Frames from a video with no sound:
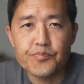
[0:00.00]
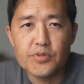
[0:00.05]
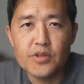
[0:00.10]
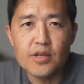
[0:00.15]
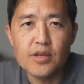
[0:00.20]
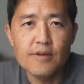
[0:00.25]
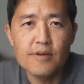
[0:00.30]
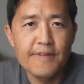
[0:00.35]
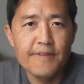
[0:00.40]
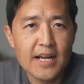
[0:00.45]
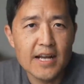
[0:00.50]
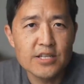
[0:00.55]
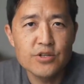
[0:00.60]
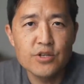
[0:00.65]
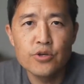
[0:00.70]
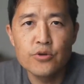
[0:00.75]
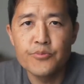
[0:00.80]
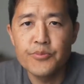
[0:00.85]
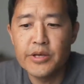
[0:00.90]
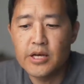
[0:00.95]
factory
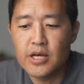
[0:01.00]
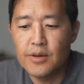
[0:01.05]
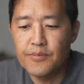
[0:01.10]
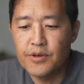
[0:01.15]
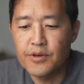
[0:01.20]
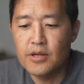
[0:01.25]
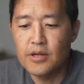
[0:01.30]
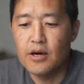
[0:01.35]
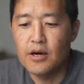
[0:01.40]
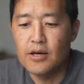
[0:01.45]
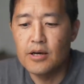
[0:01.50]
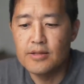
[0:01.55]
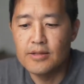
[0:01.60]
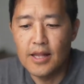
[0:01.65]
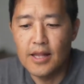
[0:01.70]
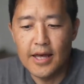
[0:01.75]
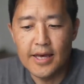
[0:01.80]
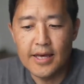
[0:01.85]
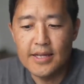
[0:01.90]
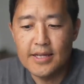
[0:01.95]
will be coming
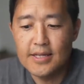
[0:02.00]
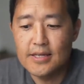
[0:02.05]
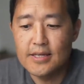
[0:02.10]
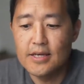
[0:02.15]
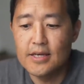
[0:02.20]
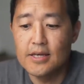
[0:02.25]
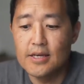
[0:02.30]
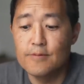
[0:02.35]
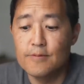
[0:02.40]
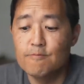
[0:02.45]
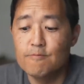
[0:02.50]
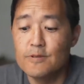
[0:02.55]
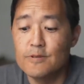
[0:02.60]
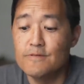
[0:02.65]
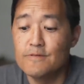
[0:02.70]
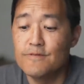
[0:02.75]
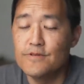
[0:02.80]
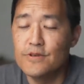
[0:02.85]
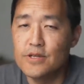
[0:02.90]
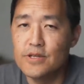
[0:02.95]
online in
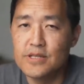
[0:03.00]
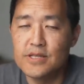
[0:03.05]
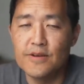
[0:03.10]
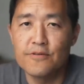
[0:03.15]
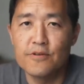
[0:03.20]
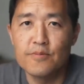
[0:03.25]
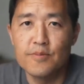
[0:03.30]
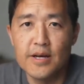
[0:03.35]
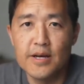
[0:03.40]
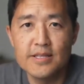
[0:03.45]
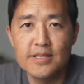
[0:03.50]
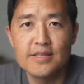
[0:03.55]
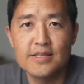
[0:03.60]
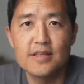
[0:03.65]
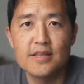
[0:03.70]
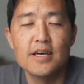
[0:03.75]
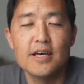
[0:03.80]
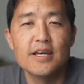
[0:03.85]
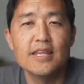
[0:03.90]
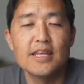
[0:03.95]
a few to several months.
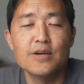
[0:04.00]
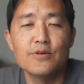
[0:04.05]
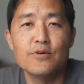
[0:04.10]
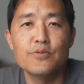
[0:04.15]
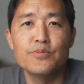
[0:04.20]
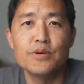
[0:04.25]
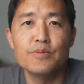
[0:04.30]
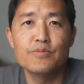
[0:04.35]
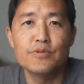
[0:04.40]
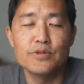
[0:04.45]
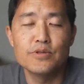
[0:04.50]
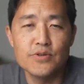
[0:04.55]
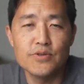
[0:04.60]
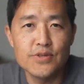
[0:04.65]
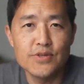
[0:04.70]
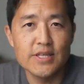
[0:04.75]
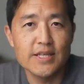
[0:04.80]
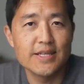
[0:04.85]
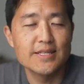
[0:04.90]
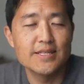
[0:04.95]
They will be
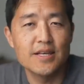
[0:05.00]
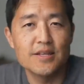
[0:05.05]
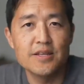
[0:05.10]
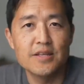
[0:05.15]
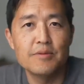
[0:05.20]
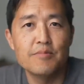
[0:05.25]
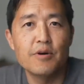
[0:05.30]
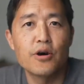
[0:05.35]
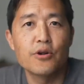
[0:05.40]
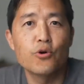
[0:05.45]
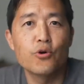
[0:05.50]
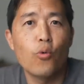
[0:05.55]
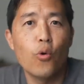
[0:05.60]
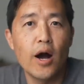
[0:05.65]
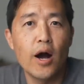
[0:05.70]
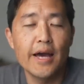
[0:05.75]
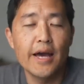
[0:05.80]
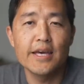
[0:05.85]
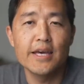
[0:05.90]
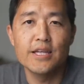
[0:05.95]
producing and selling the Model
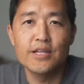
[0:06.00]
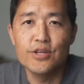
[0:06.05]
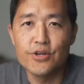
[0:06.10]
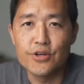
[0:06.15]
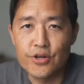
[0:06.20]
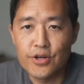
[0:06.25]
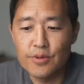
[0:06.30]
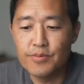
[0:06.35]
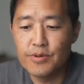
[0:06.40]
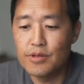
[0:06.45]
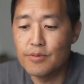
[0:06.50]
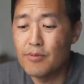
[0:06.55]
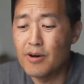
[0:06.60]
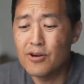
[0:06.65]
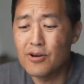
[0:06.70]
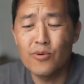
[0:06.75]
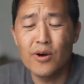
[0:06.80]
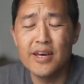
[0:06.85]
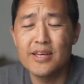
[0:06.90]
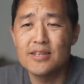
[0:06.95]
Y in Europe. The
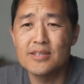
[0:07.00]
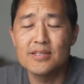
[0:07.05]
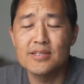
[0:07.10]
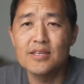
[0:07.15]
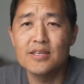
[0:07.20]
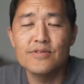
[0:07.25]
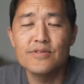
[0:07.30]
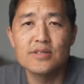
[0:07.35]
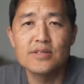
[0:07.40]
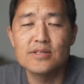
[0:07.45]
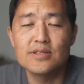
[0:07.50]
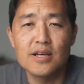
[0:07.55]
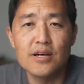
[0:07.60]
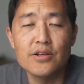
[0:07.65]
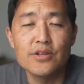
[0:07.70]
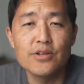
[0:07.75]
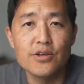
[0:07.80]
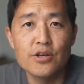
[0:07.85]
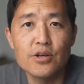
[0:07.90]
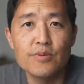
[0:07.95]
Model Y doesn't even sell
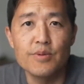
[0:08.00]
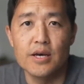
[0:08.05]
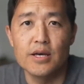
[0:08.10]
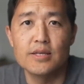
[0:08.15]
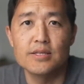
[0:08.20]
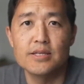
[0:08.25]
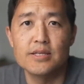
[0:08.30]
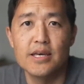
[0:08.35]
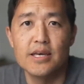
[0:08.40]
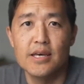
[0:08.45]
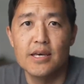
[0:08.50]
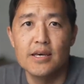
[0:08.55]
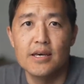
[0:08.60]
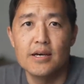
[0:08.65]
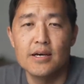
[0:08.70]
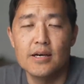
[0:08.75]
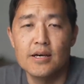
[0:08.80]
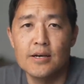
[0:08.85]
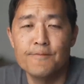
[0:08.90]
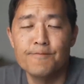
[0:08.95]
in Europe yet.
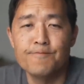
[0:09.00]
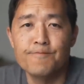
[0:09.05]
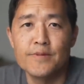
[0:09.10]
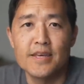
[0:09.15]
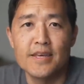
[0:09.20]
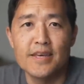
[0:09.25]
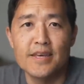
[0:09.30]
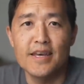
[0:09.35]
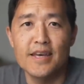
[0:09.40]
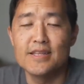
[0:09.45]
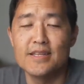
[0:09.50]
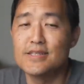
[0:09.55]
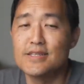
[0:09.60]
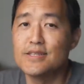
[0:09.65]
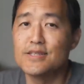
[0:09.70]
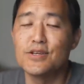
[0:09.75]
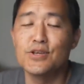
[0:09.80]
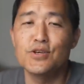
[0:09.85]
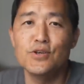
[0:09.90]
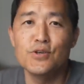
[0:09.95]
And this
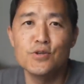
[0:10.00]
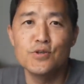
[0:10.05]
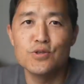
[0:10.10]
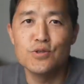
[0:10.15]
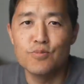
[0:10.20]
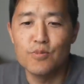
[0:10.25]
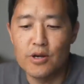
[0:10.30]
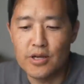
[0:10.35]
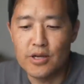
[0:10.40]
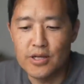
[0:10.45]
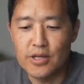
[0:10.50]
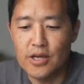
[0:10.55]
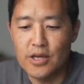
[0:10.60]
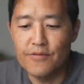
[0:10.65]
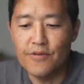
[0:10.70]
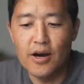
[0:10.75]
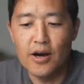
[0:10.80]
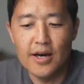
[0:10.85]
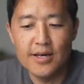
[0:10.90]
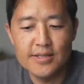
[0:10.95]
is a huge new market. You
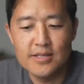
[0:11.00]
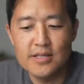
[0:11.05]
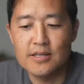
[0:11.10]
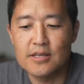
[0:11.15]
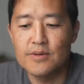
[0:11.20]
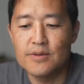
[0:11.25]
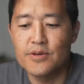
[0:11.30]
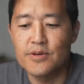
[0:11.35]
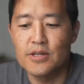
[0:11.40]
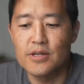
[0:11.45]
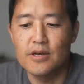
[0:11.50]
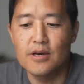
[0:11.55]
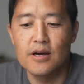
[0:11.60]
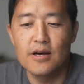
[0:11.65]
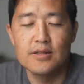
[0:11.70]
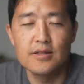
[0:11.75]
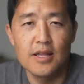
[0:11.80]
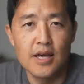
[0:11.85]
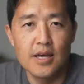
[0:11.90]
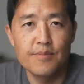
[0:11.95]
have Austin coming
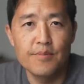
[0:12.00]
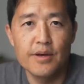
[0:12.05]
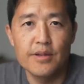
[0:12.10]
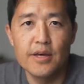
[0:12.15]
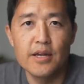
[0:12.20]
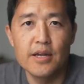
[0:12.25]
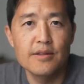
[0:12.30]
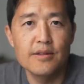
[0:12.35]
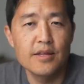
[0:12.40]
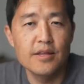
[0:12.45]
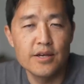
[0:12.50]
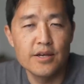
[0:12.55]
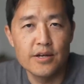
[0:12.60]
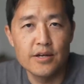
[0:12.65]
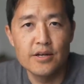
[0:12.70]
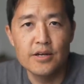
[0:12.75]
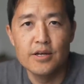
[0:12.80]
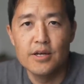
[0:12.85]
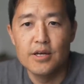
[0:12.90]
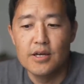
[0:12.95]
online by the end of the
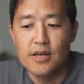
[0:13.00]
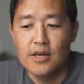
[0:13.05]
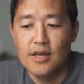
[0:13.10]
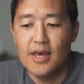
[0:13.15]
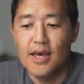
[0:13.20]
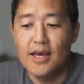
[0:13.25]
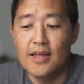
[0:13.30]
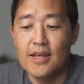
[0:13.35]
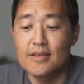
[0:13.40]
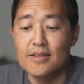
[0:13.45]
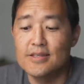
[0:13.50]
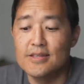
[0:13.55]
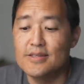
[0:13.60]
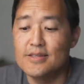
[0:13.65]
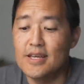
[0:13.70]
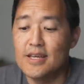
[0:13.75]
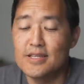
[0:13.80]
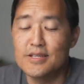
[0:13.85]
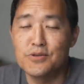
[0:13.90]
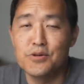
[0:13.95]
year, and
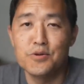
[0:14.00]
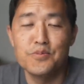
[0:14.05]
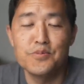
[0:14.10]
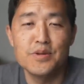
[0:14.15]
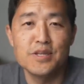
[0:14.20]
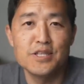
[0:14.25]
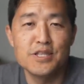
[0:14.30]
Tesla will be